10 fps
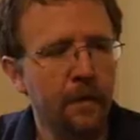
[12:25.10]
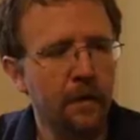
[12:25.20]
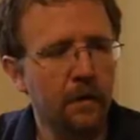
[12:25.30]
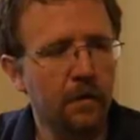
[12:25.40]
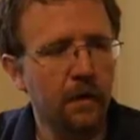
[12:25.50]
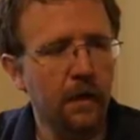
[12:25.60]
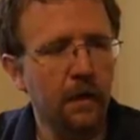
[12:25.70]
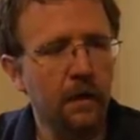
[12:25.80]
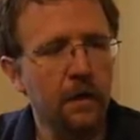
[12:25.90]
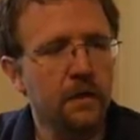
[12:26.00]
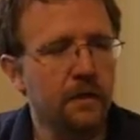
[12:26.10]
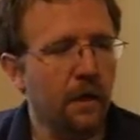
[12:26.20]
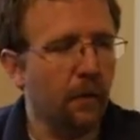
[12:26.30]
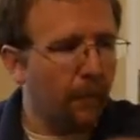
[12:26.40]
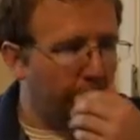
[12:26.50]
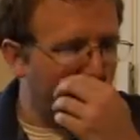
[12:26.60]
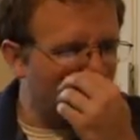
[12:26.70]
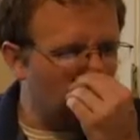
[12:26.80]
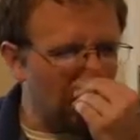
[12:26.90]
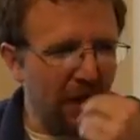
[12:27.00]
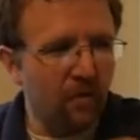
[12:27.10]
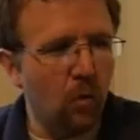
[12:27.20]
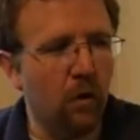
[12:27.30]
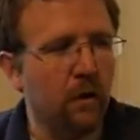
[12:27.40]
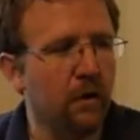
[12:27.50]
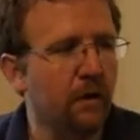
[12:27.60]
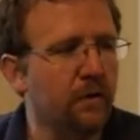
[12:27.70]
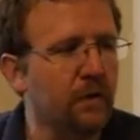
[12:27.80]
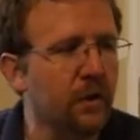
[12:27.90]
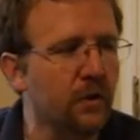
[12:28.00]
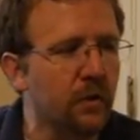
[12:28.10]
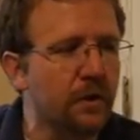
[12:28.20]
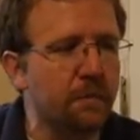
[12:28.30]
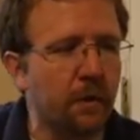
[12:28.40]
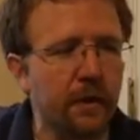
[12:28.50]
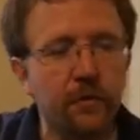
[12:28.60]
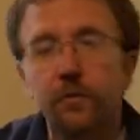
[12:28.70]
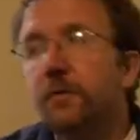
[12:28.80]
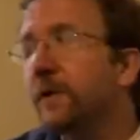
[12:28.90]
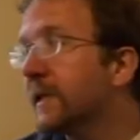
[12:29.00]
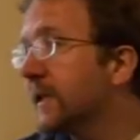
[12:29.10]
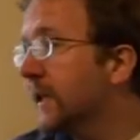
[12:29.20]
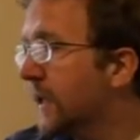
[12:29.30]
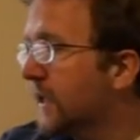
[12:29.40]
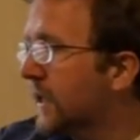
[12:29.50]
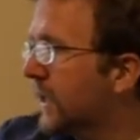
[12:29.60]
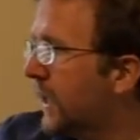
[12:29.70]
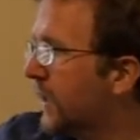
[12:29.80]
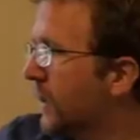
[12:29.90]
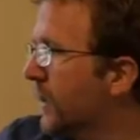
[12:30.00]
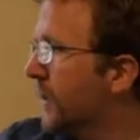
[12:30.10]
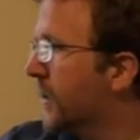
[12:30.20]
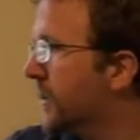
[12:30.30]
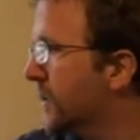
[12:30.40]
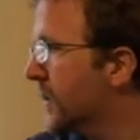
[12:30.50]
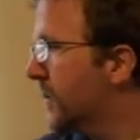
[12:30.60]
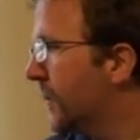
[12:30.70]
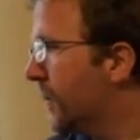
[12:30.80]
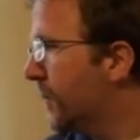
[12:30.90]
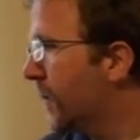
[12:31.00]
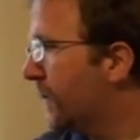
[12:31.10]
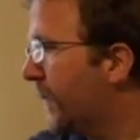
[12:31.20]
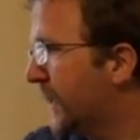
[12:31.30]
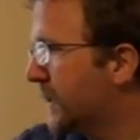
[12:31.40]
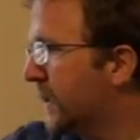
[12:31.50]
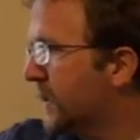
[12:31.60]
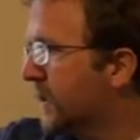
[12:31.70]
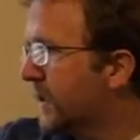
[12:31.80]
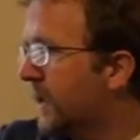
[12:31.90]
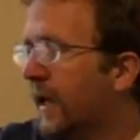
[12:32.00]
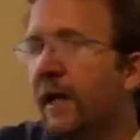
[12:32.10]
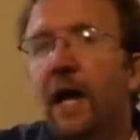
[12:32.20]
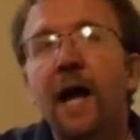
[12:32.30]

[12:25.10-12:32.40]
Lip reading: All right, so if you're level 1 or level 2, let's play through this thing together. This is going to be a pretty fast lesson today.